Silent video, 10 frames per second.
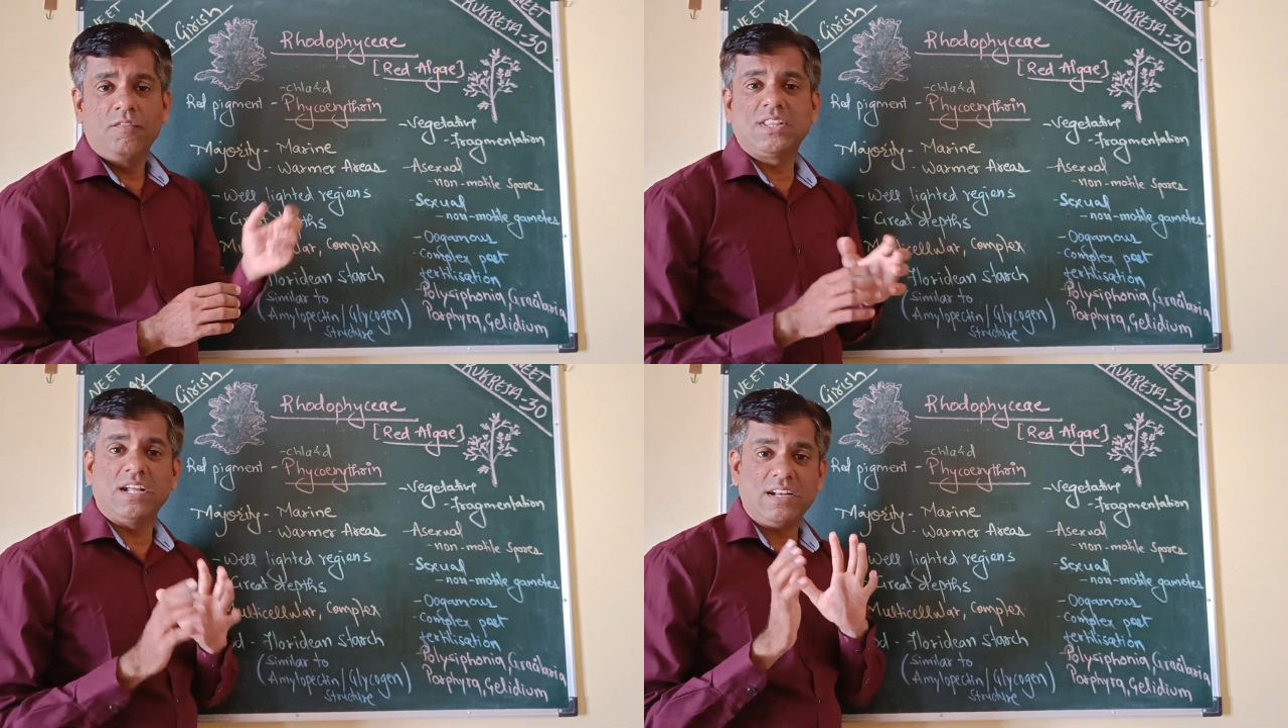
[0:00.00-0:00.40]

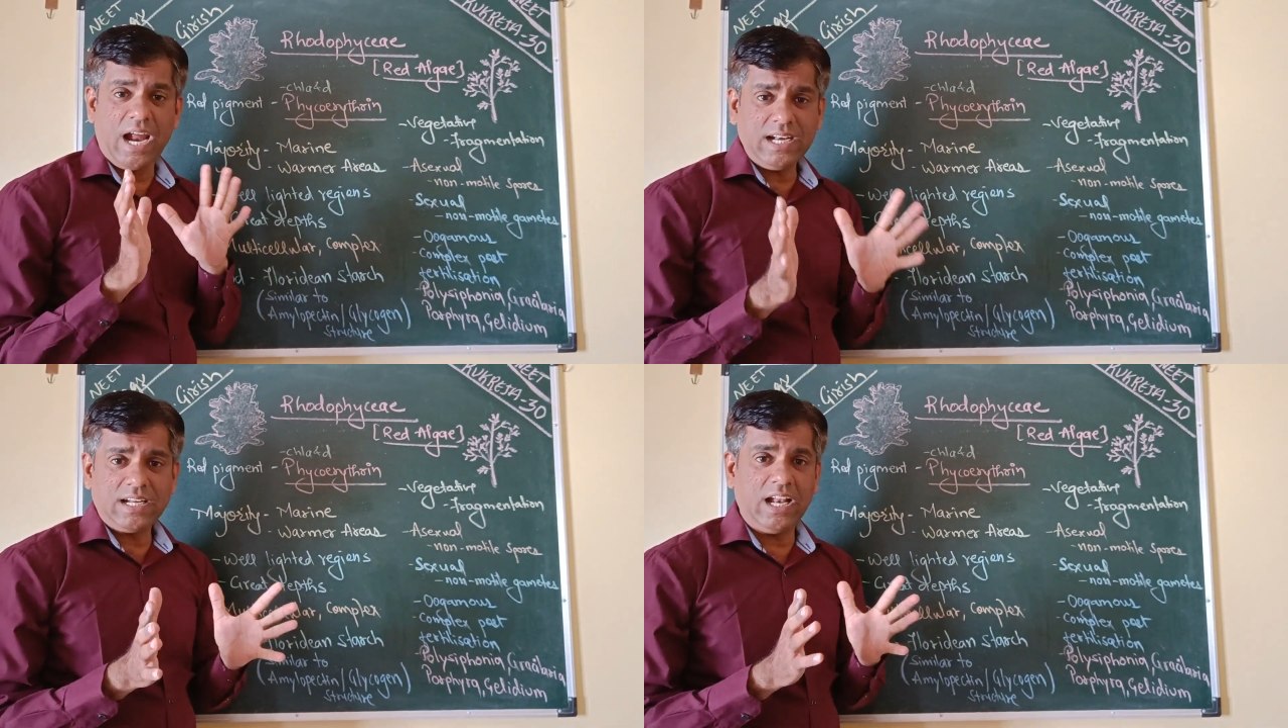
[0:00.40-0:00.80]
with the
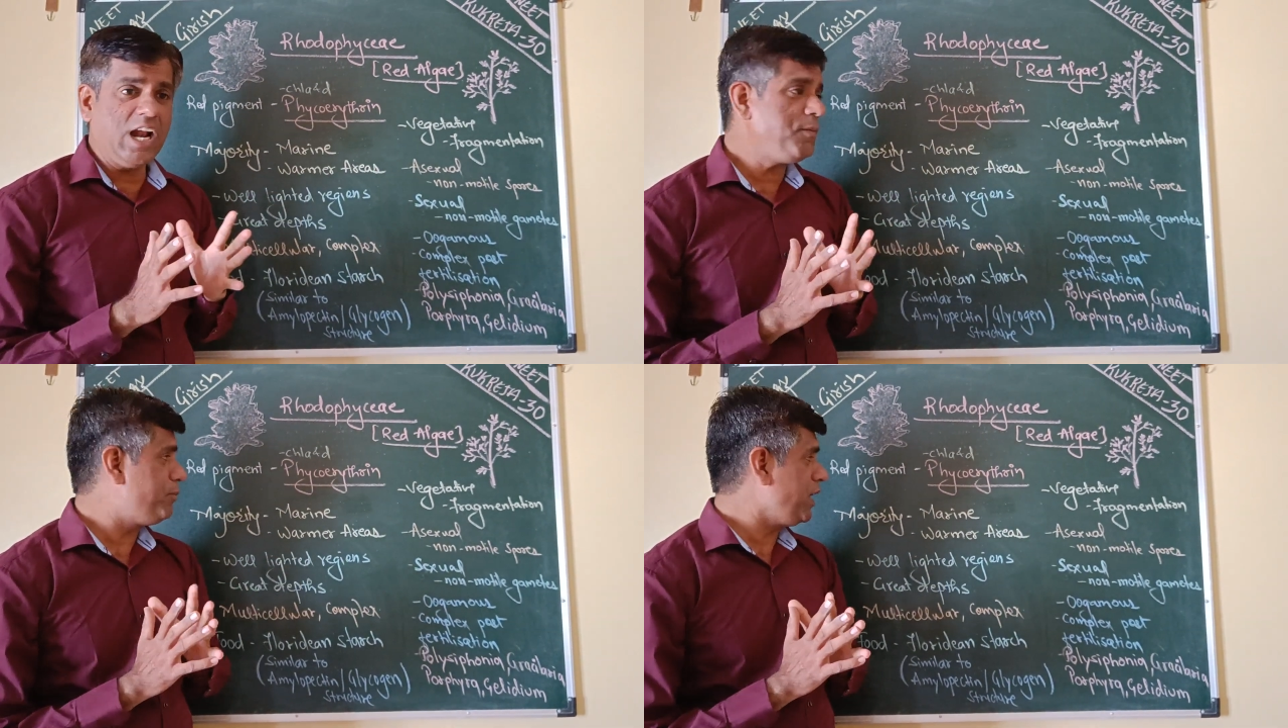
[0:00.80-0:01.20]
red
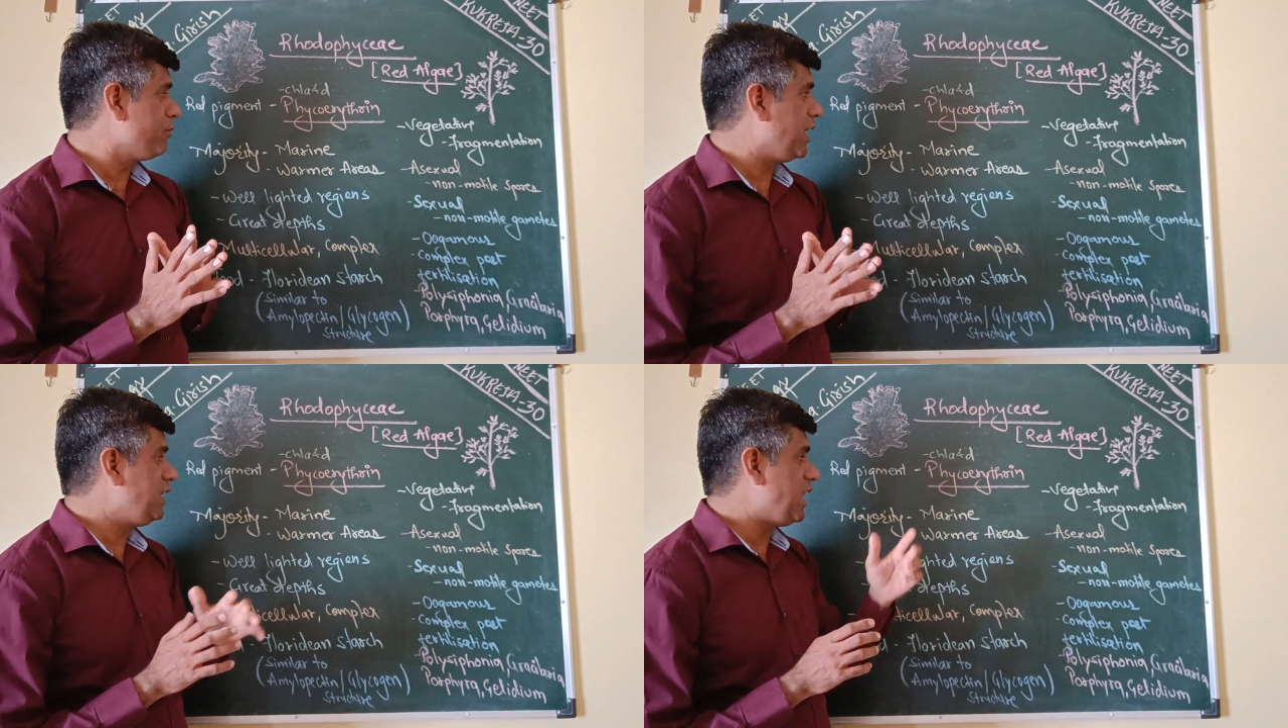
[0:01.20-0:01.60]
colored
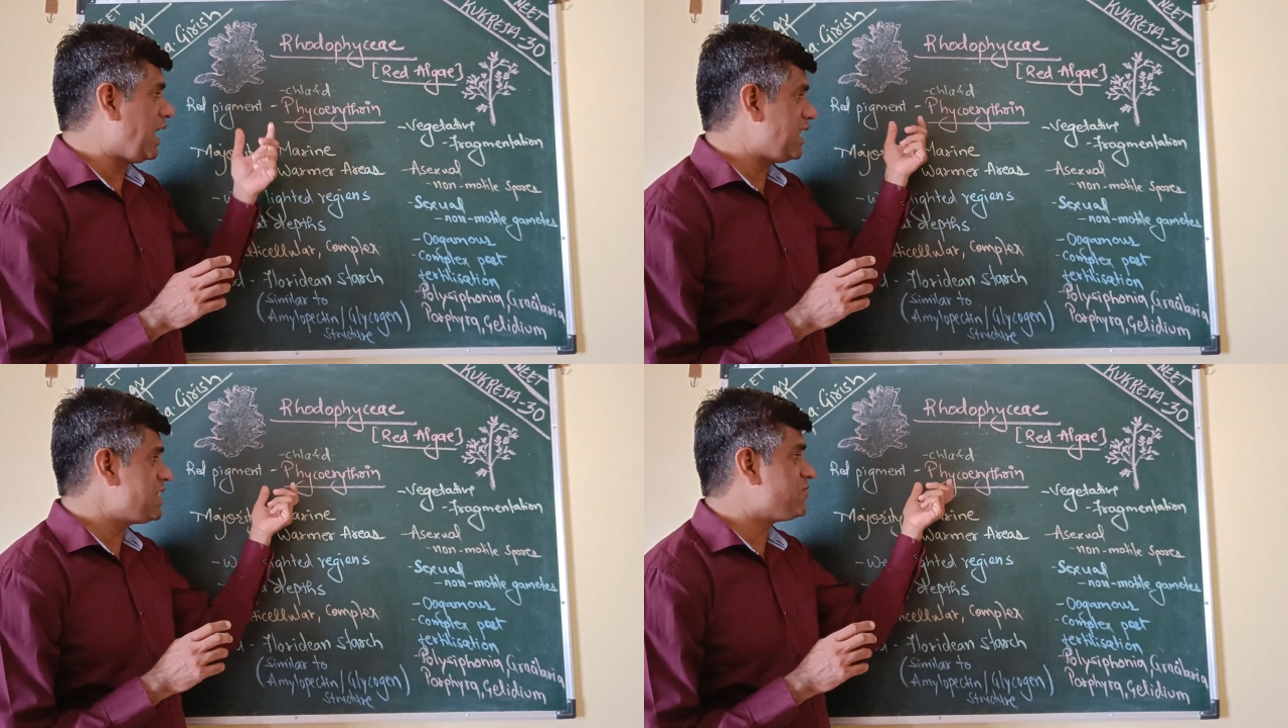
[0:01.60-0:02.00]
pigment
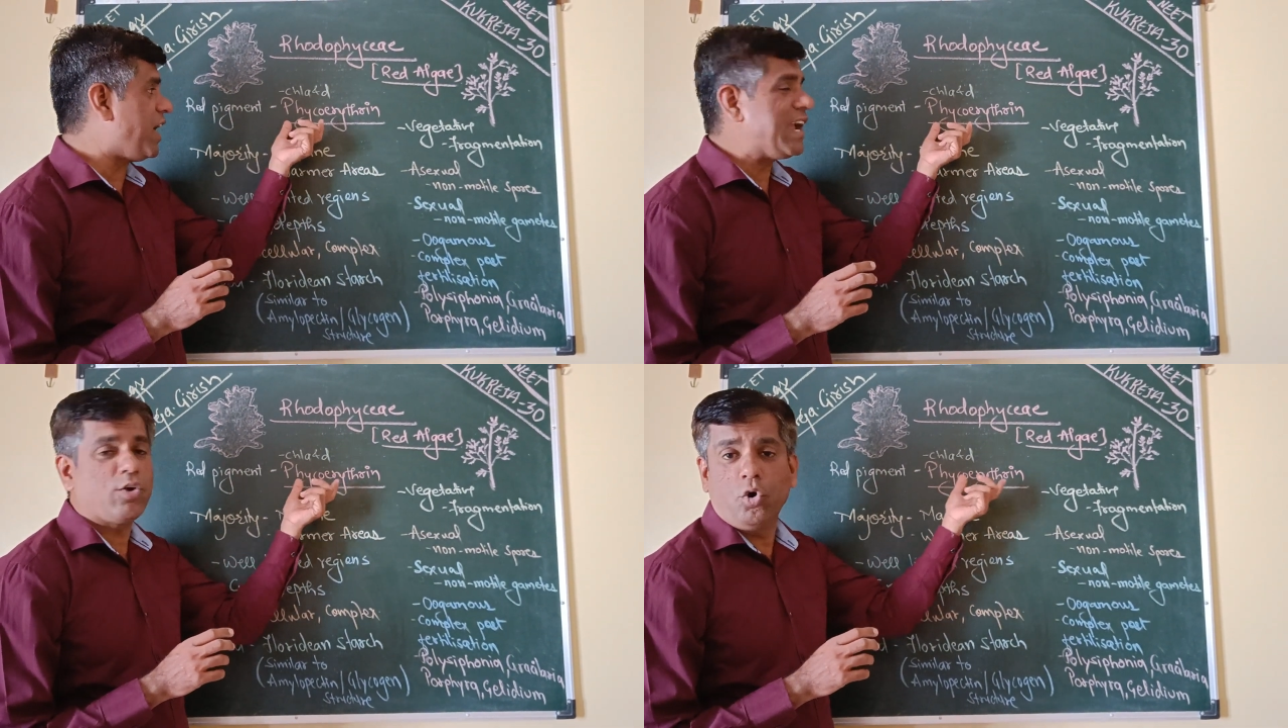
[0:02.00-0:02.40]
that is
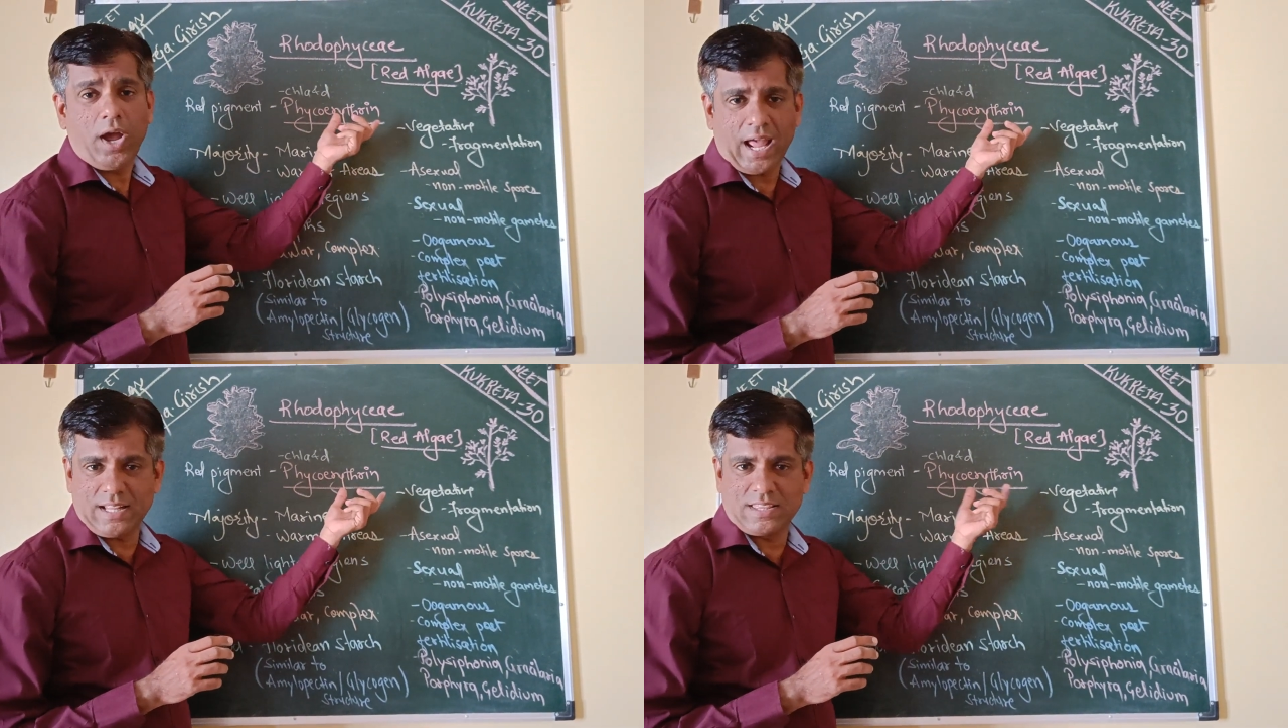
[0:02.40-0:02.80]

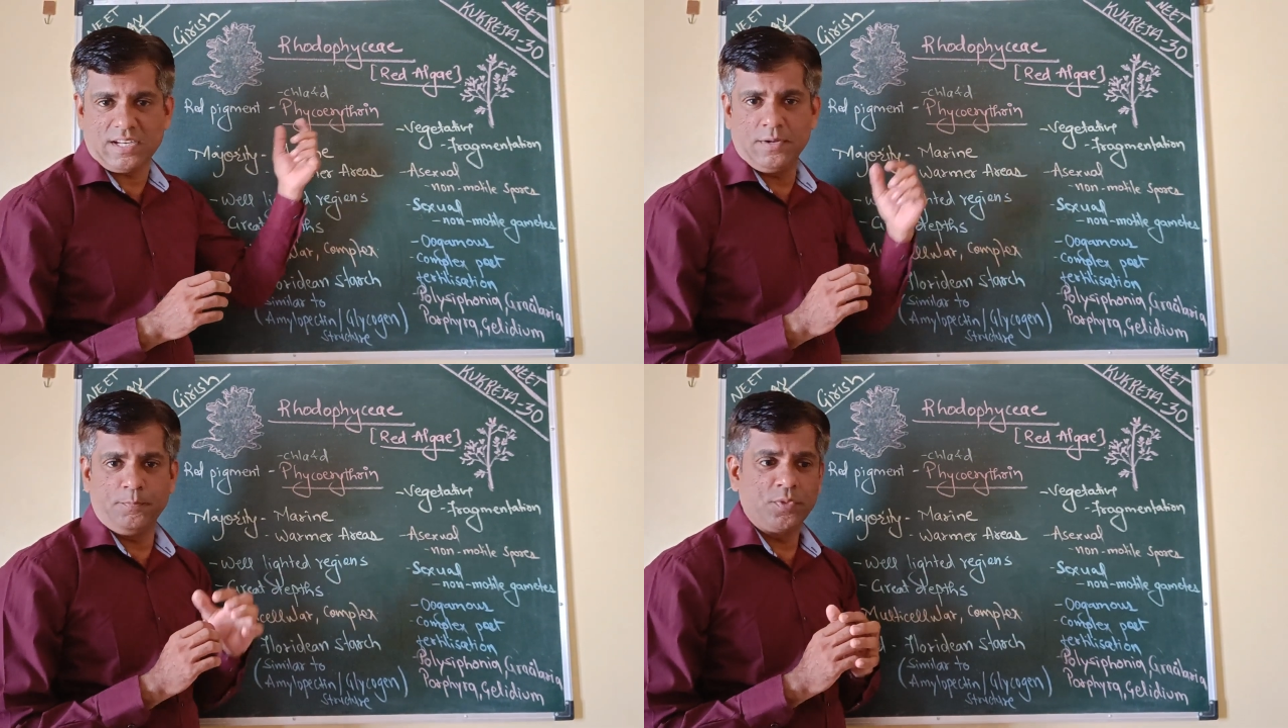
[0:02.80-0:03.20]

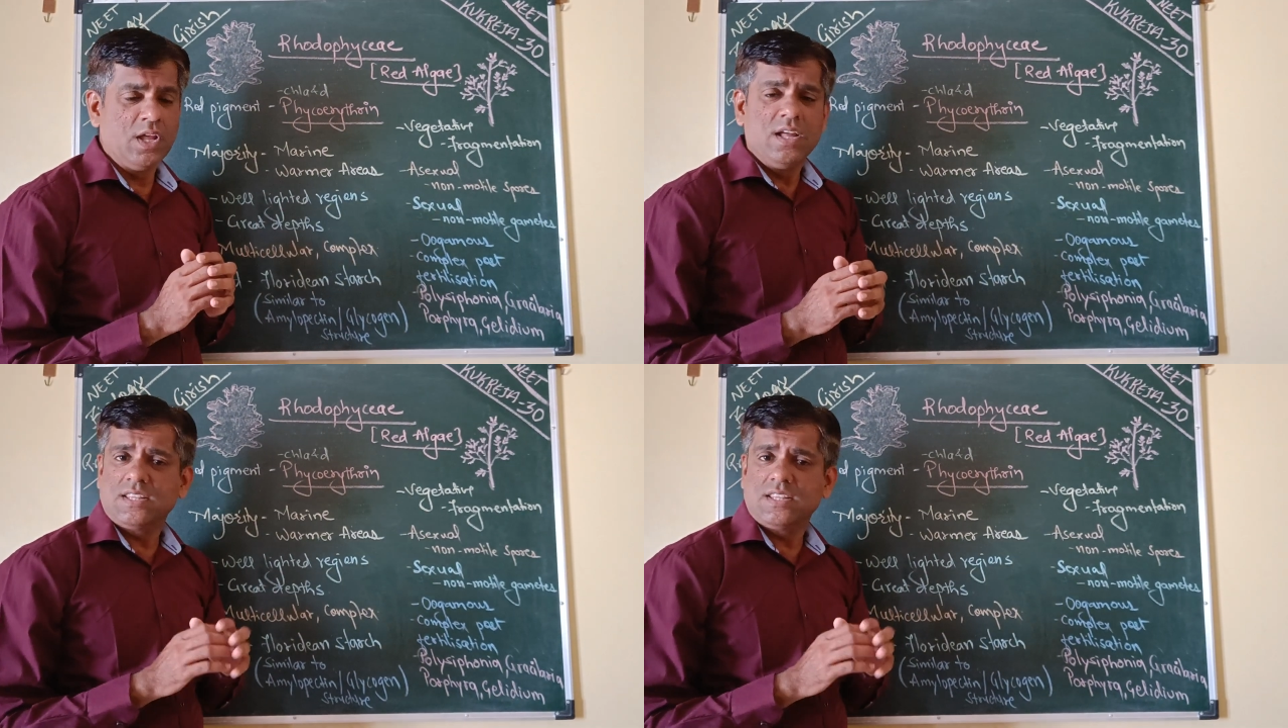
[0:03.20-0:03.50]
phycoerythrin.